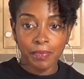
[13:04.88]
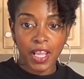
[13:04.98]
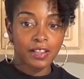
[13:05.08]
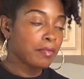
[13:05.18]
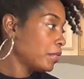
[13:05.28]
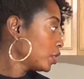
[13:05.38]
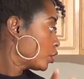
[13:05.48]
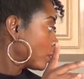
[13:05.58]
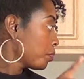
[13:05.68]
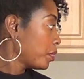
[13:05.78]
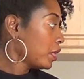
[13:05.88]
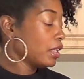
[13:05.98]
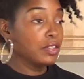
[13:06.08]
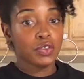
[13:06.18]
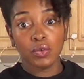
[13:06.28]
made the mixture to
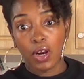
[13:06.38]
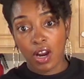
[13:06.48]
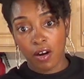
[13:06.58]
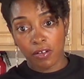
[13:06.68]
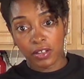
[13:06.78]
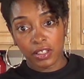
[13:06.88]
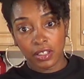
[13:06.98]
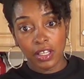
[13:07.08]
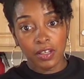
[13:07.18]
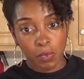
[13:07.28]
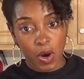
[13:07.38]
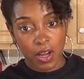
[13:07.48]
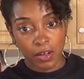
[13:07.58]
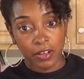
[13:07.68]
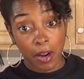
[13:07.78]
put into our
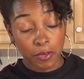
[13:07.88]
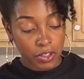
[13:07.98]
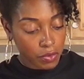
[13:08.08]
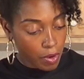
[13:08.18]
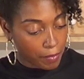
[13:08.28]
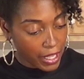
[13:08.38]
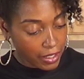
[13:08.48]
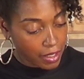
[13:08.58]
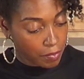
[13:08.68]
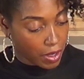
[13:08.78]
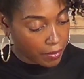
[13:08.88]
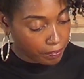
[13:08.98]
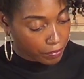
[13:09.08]
quinoa, into our black quinoa.